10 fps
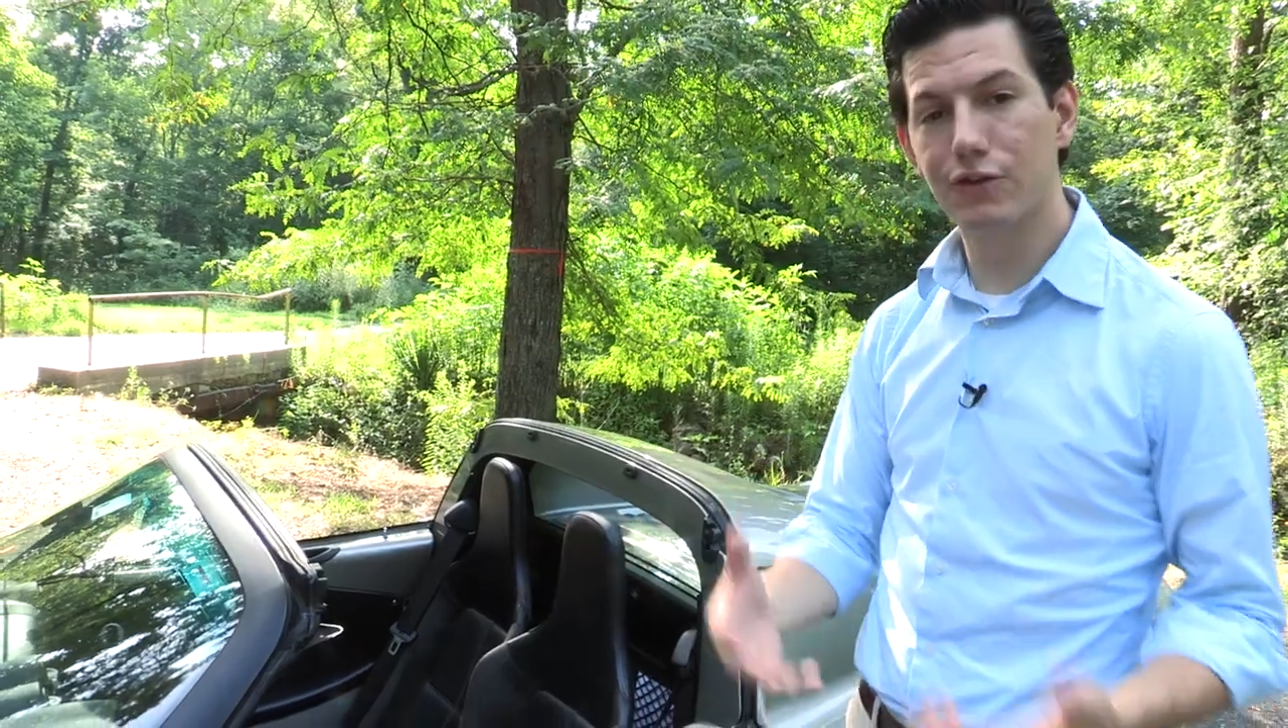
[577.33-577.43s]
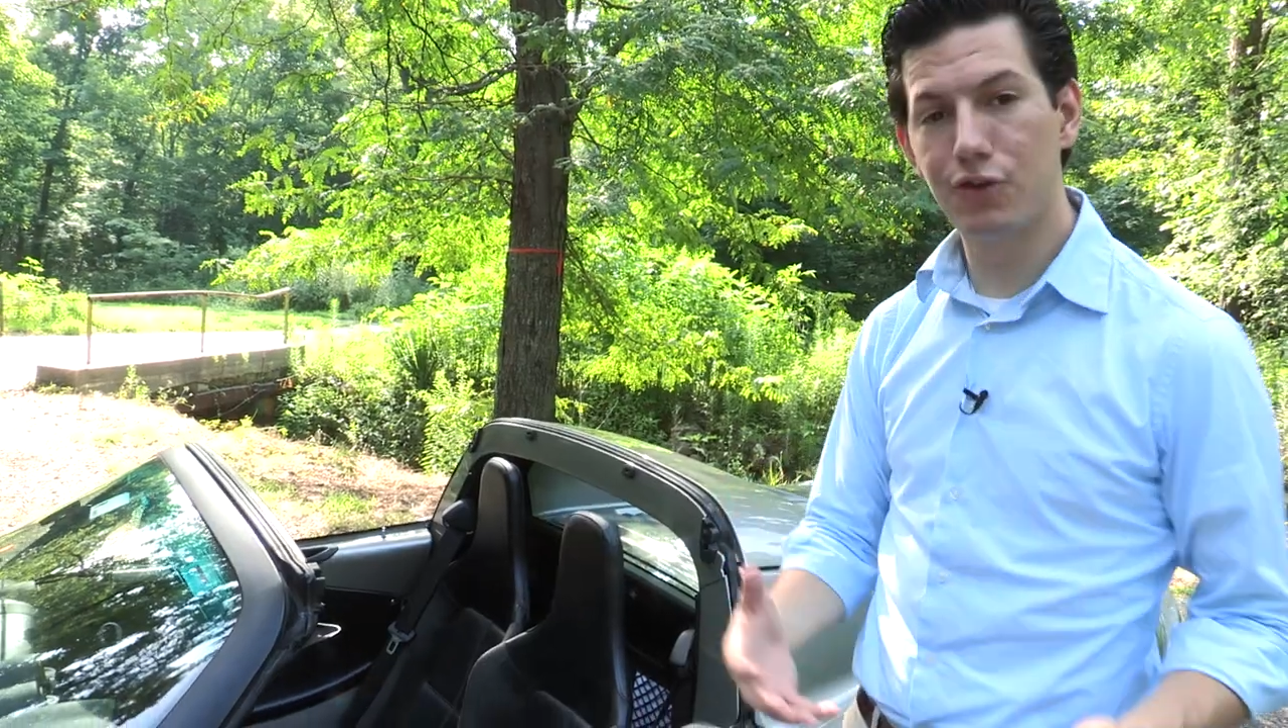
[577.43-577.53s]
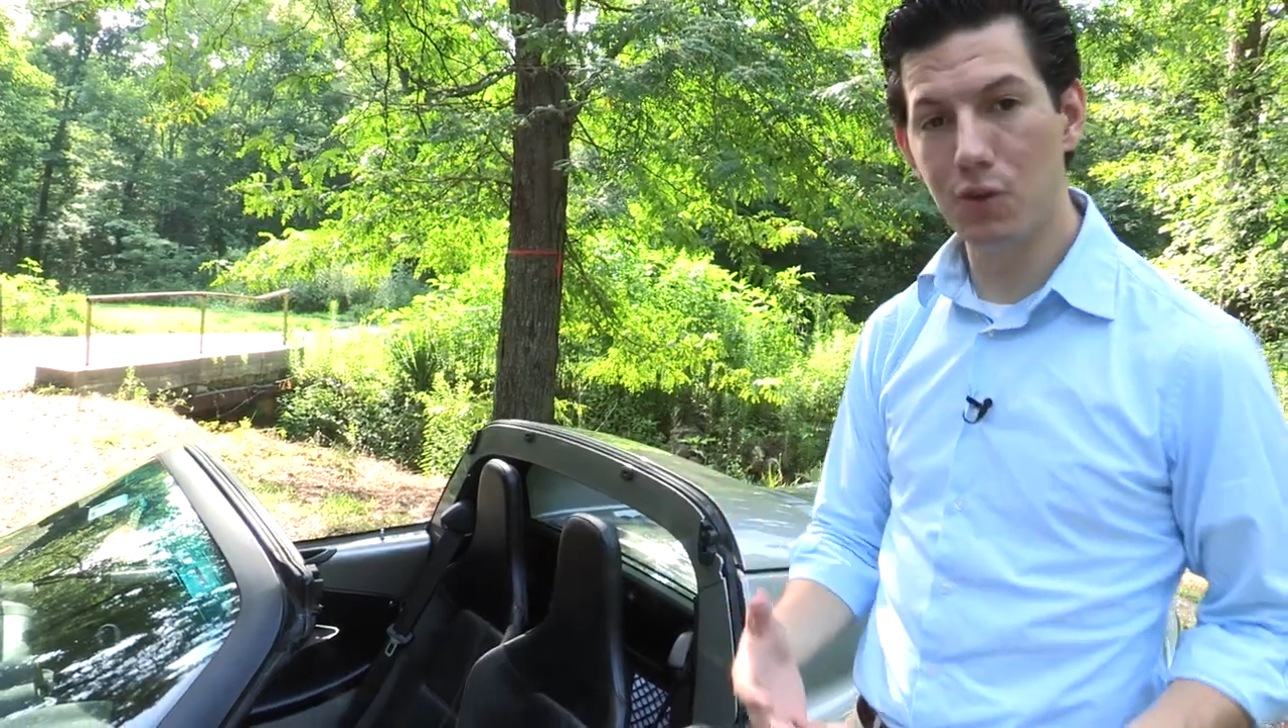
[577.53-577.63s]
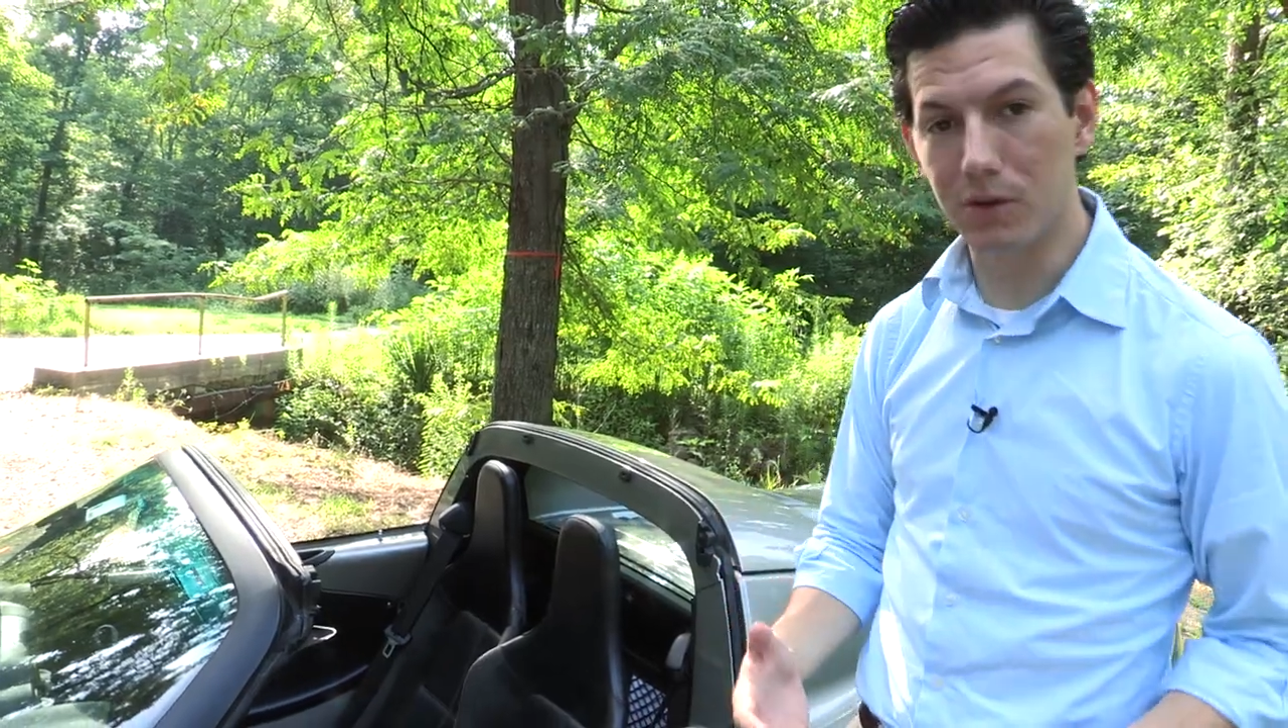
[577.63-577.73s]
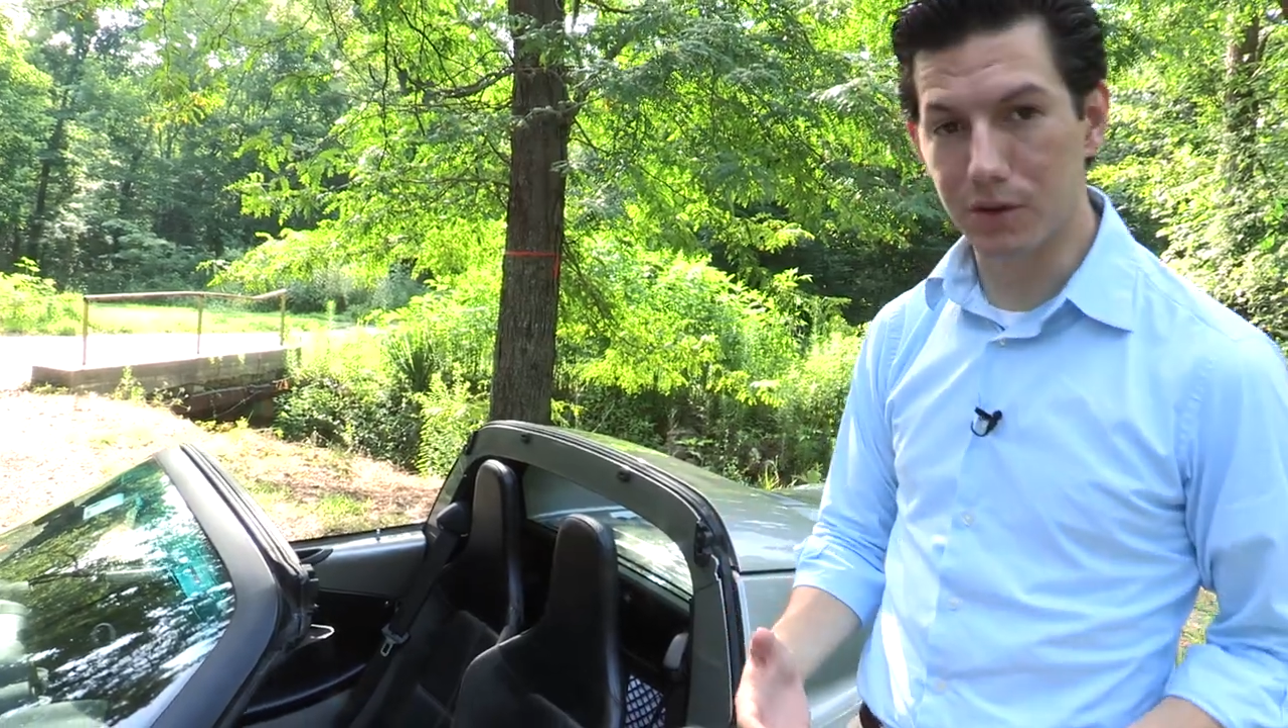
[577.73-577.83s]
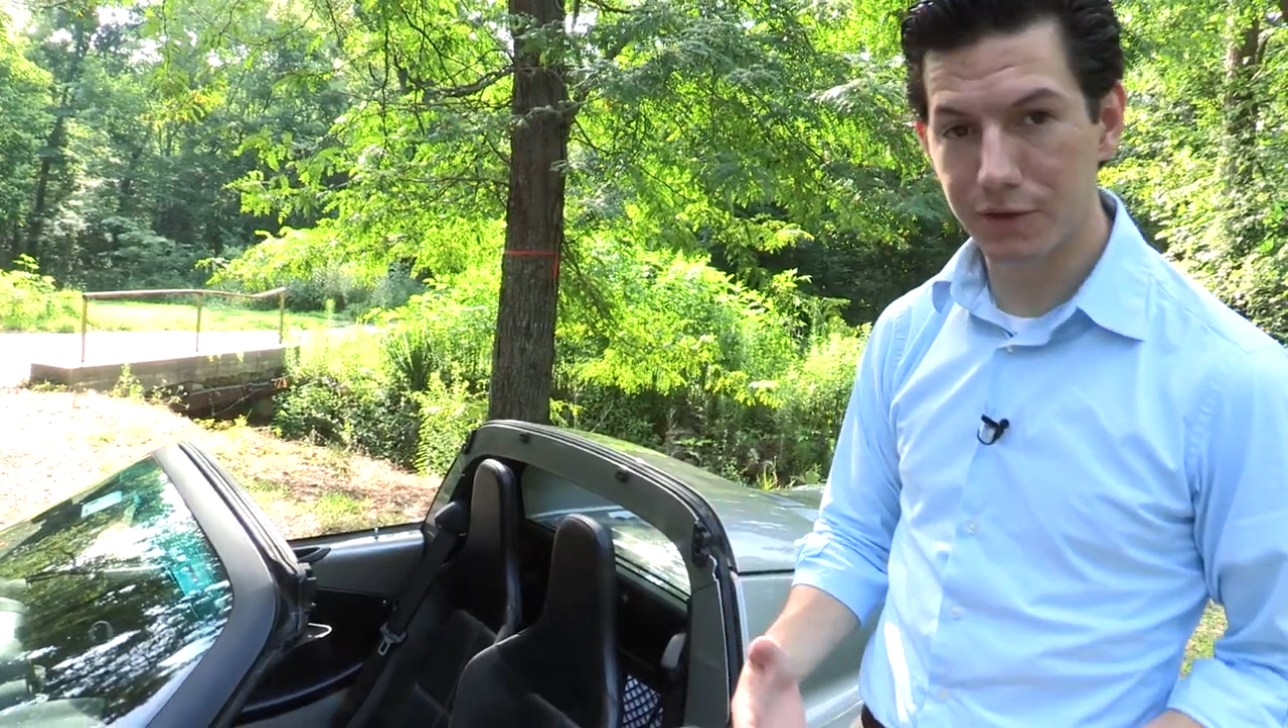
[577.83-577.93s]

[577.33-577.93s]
tools